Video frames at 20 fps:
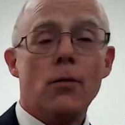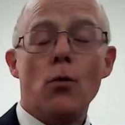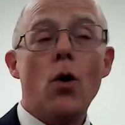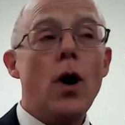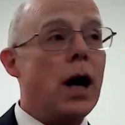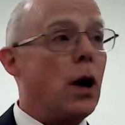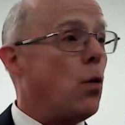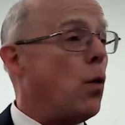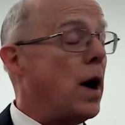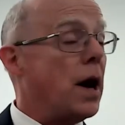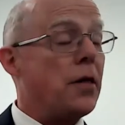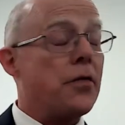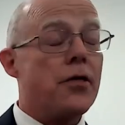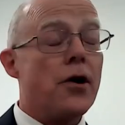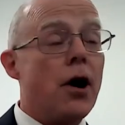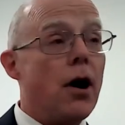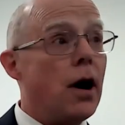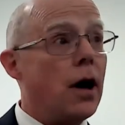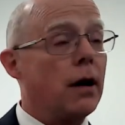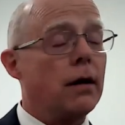Wow, what a
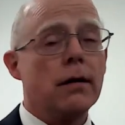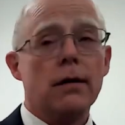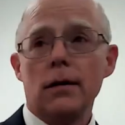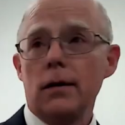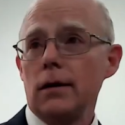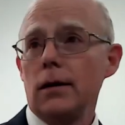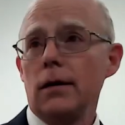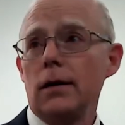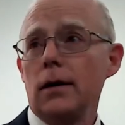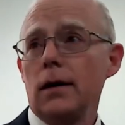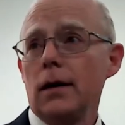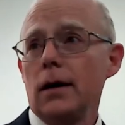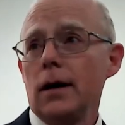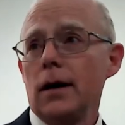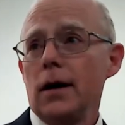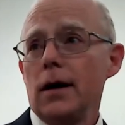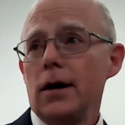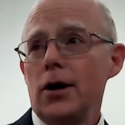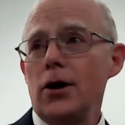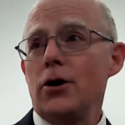thought.
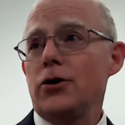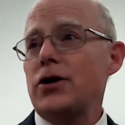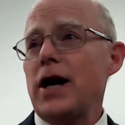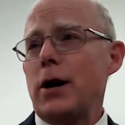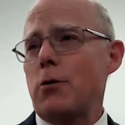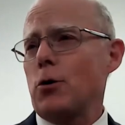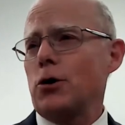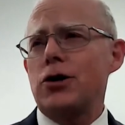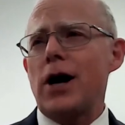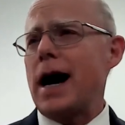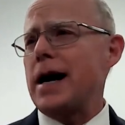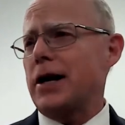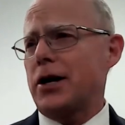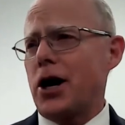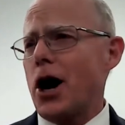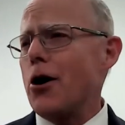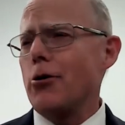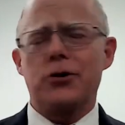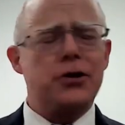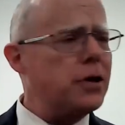Mm-hmm. You know, it's like we're trying to
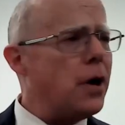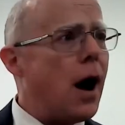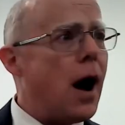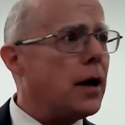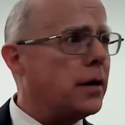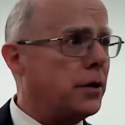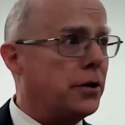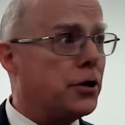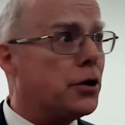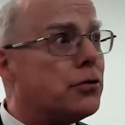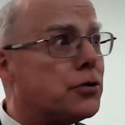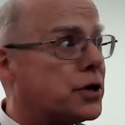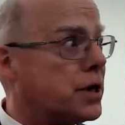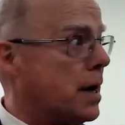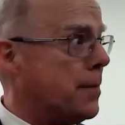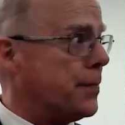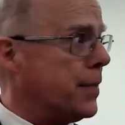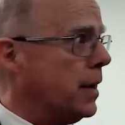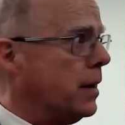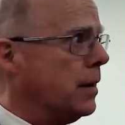coax God to do
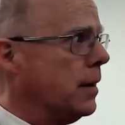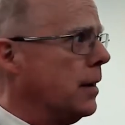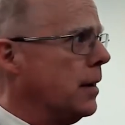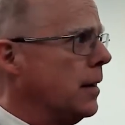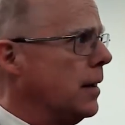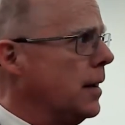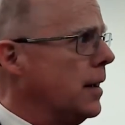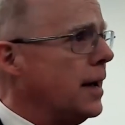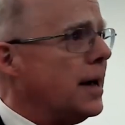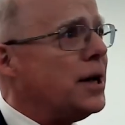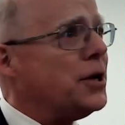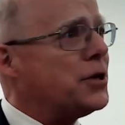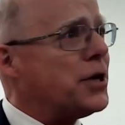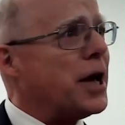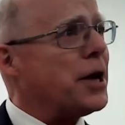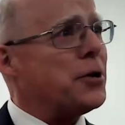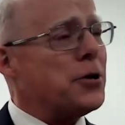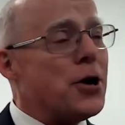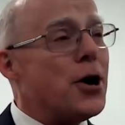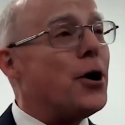something. He's
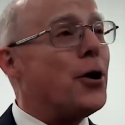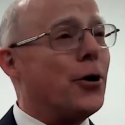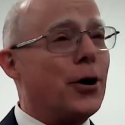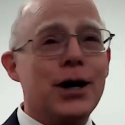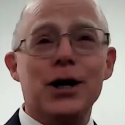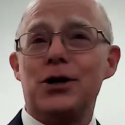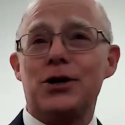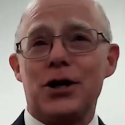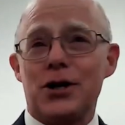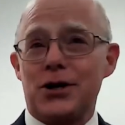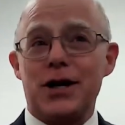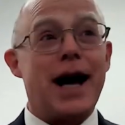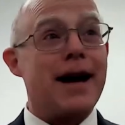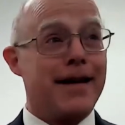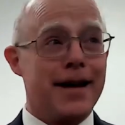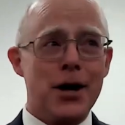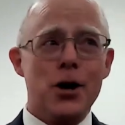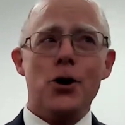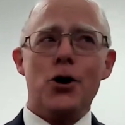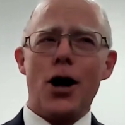like, no, he says, I,
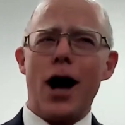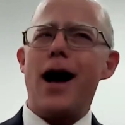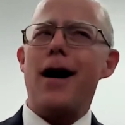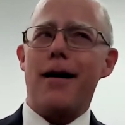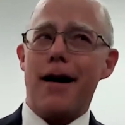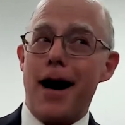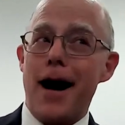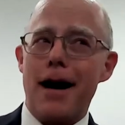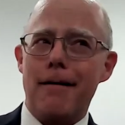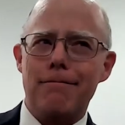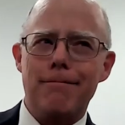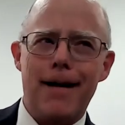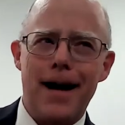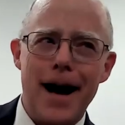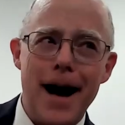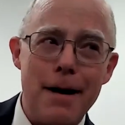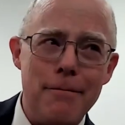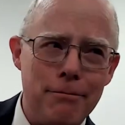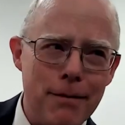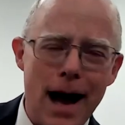I,
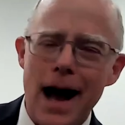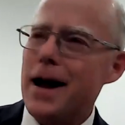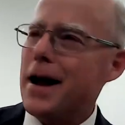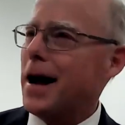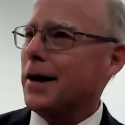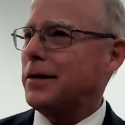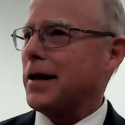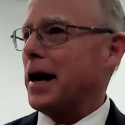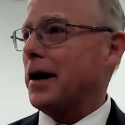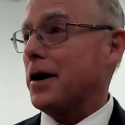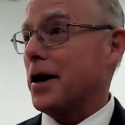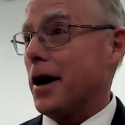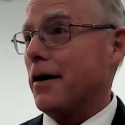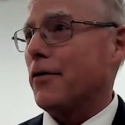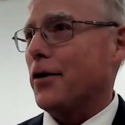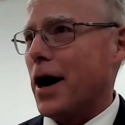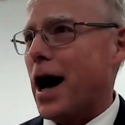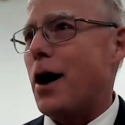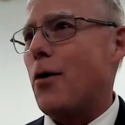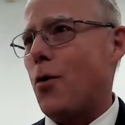I, I got that
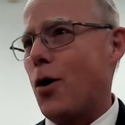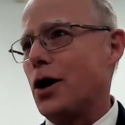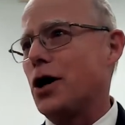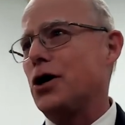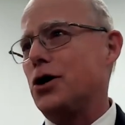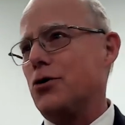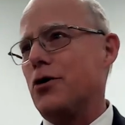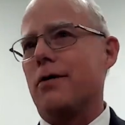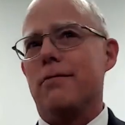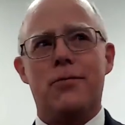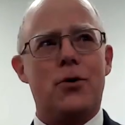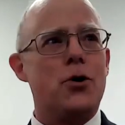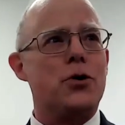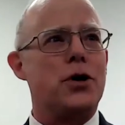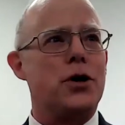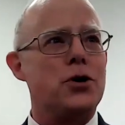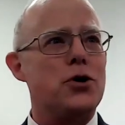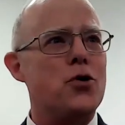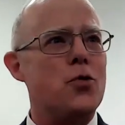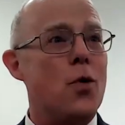covered. I want to do it more
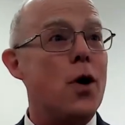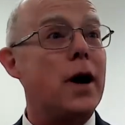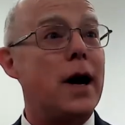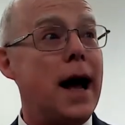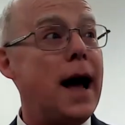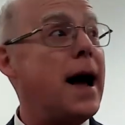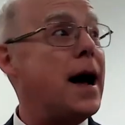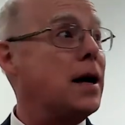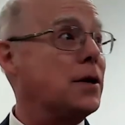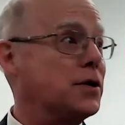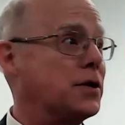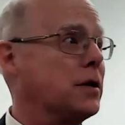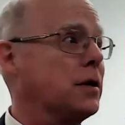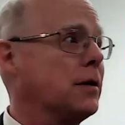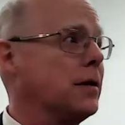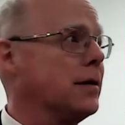than you want to ask.